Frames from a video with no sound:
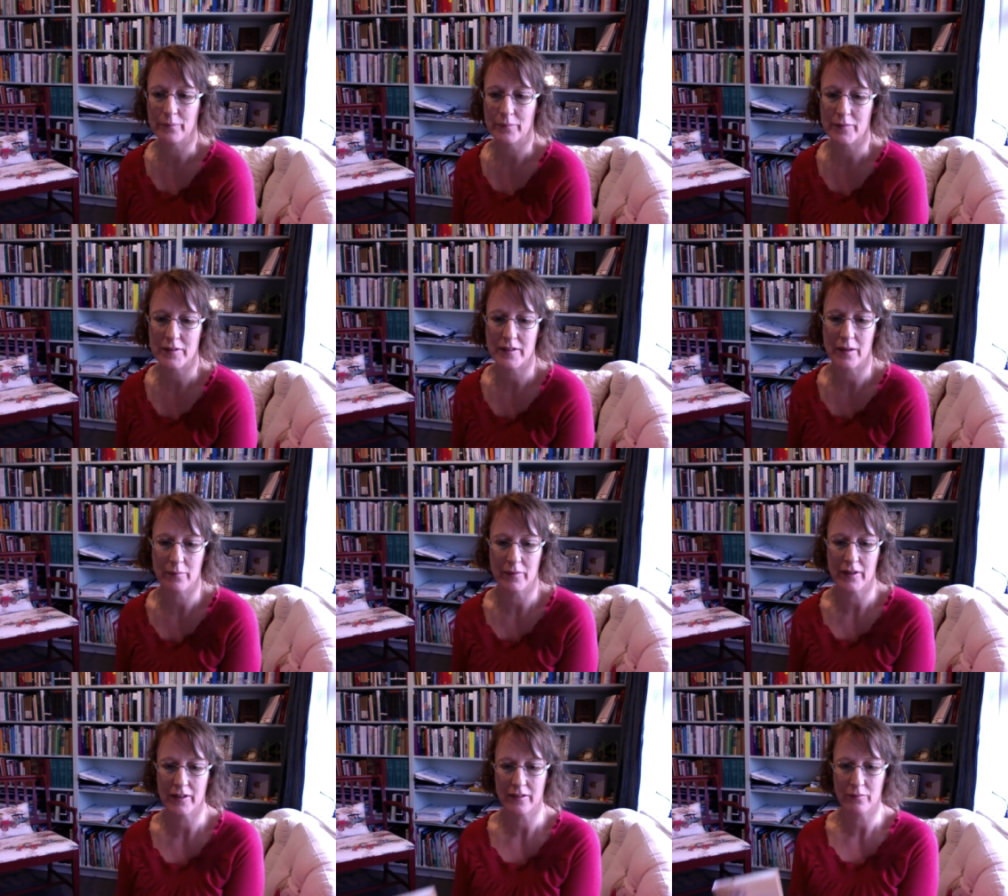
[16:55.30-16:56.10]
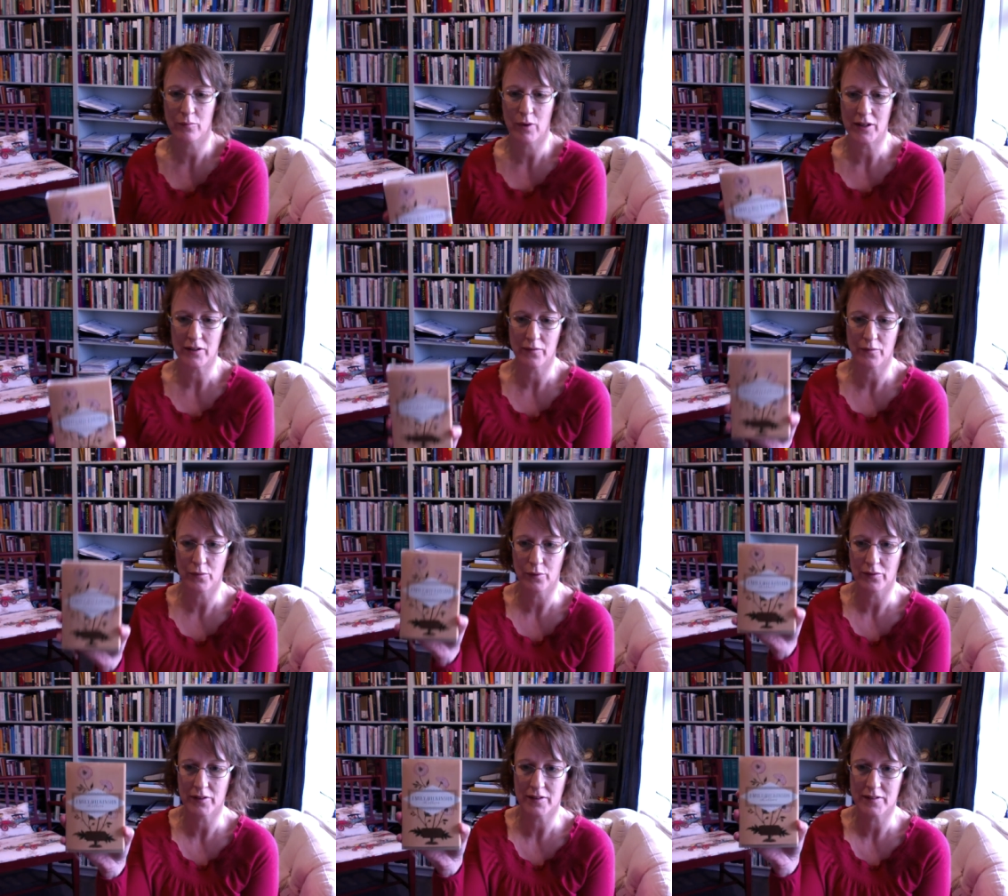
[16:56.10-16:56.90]
something
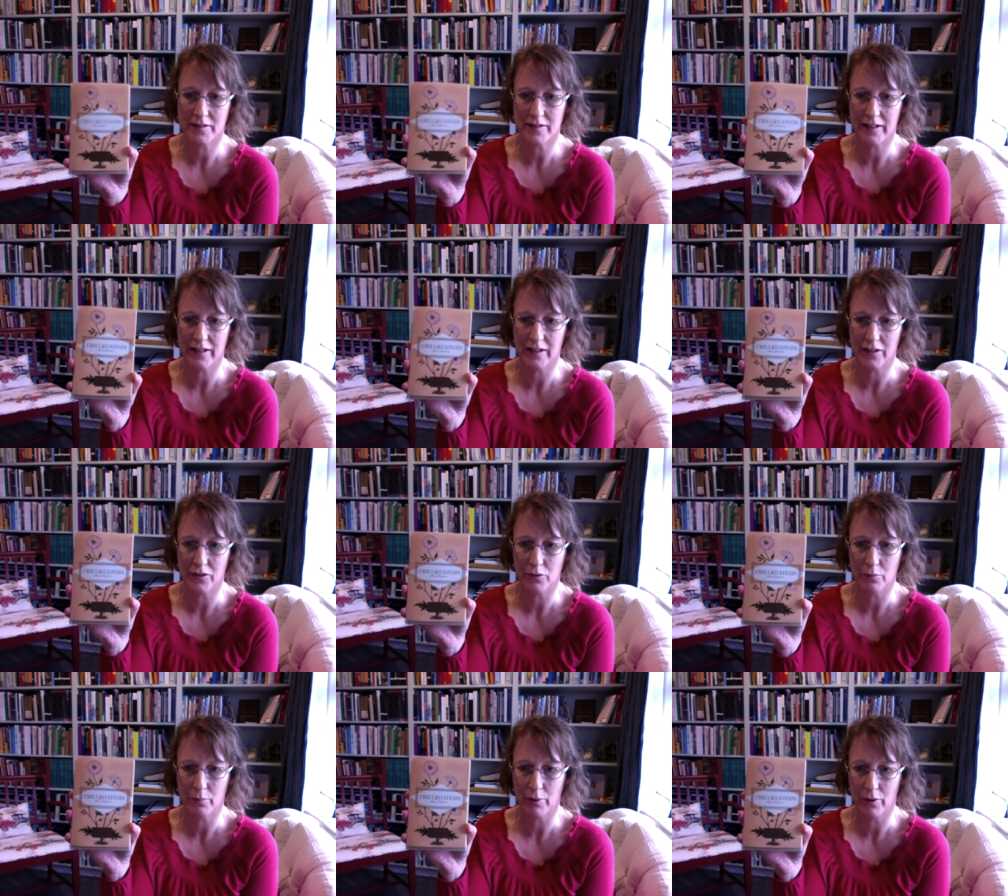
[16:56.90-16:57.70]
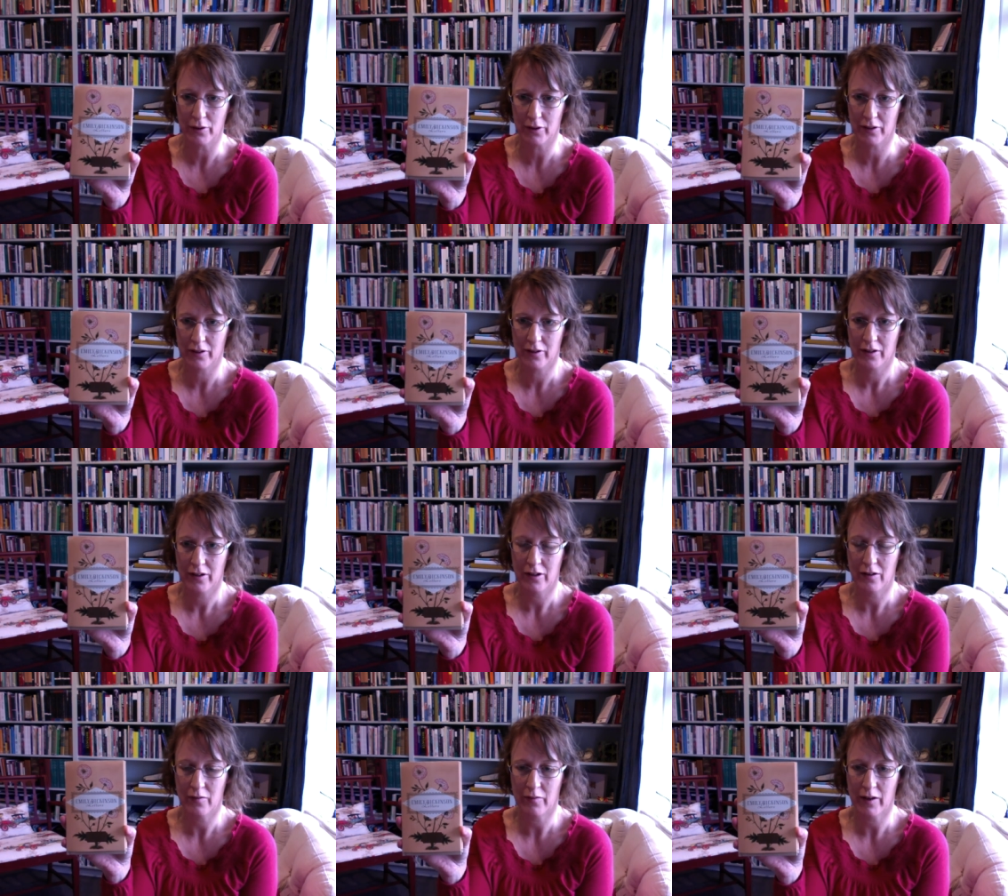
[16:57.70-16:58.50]
wonderful in this dear little book
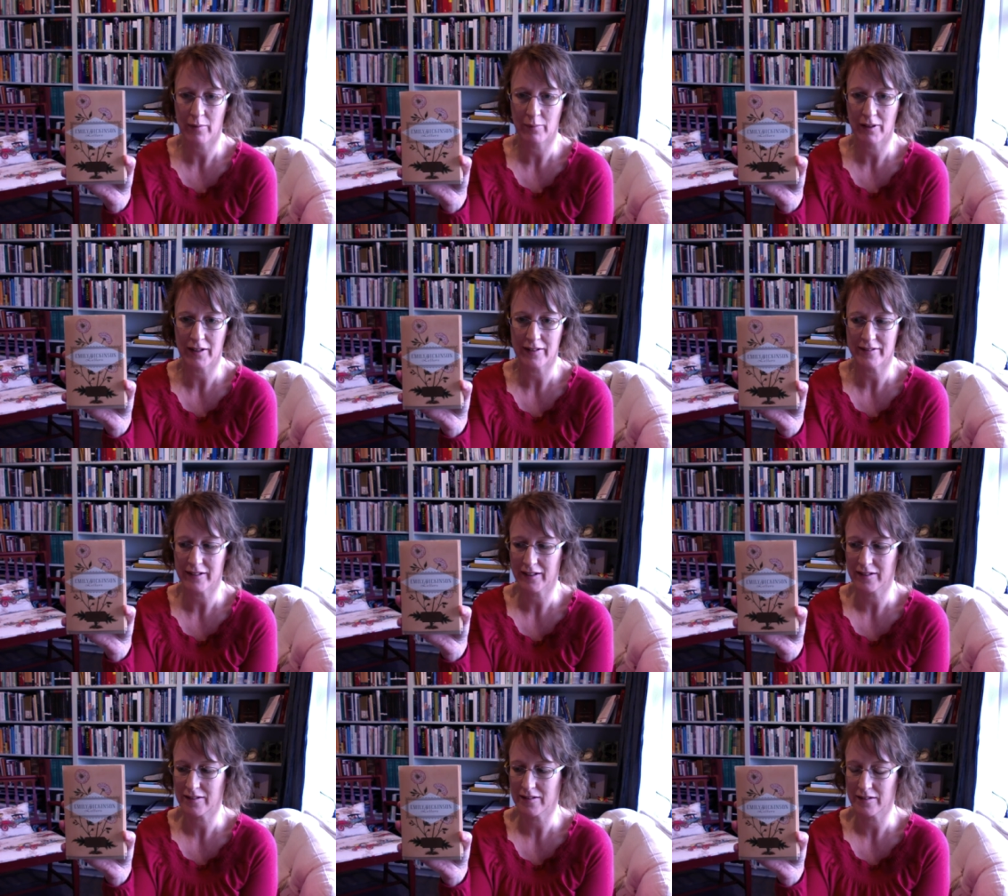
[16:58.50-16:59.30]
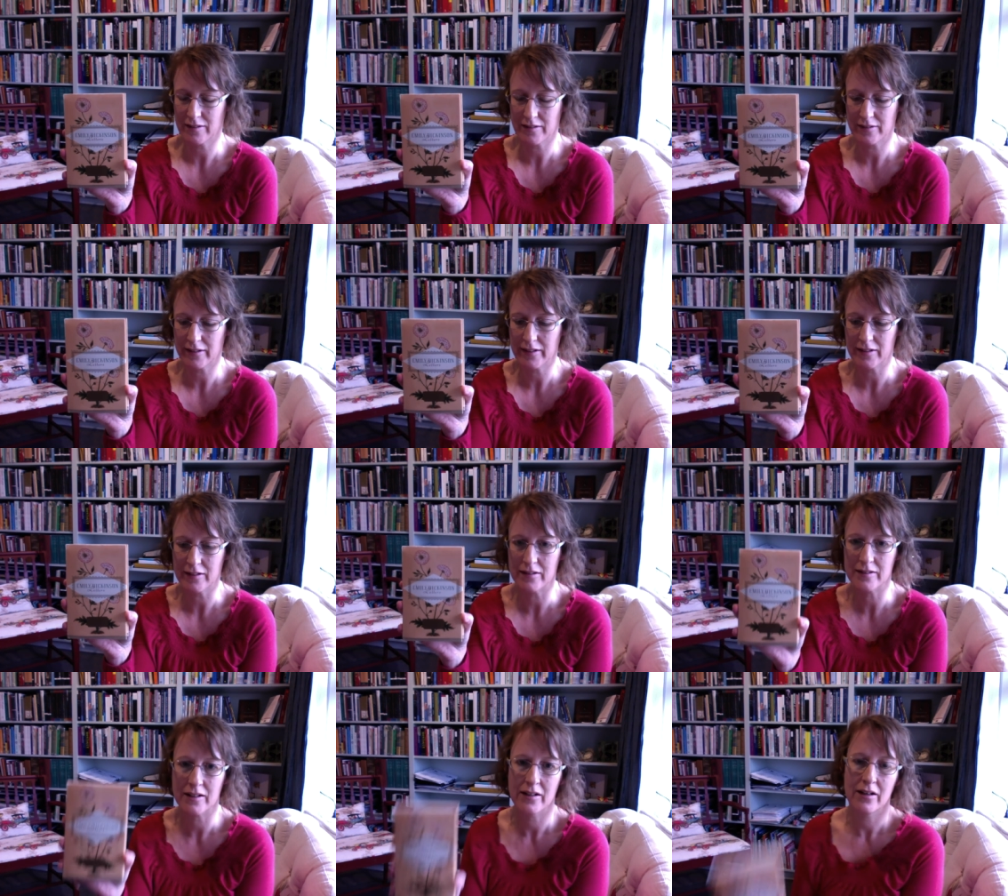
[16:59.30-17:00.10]
of Emily Dickinson's
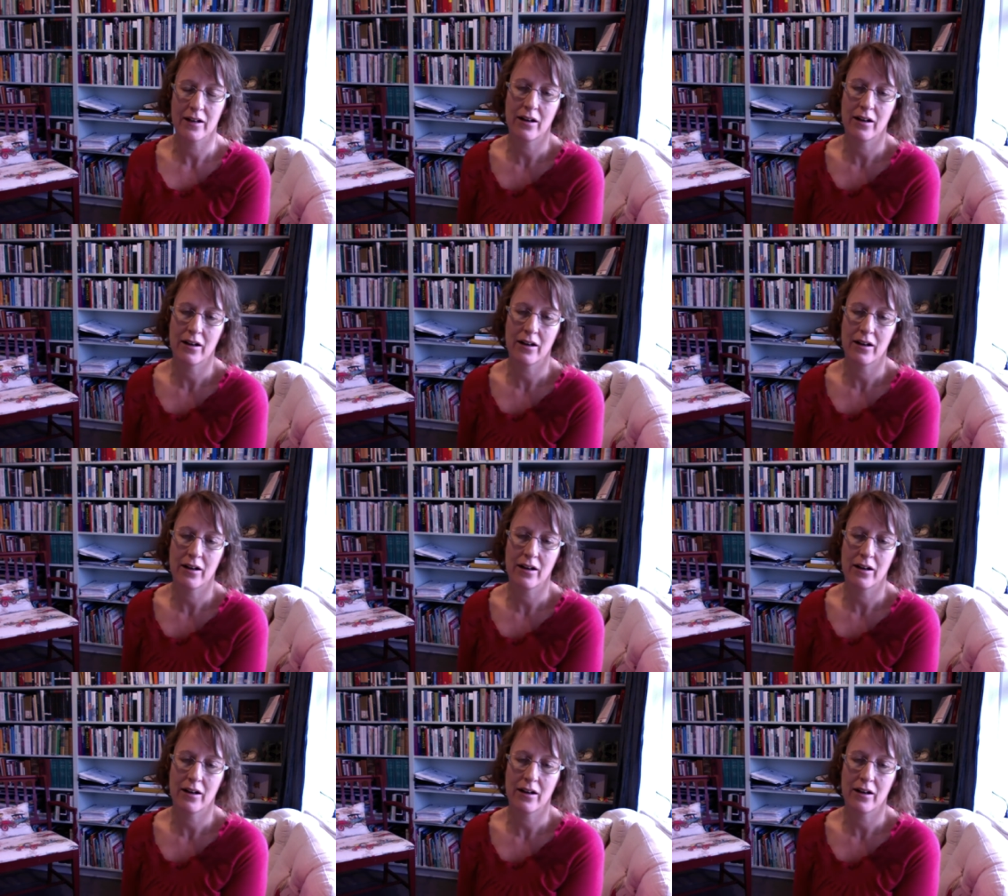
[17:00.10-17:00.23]
letters.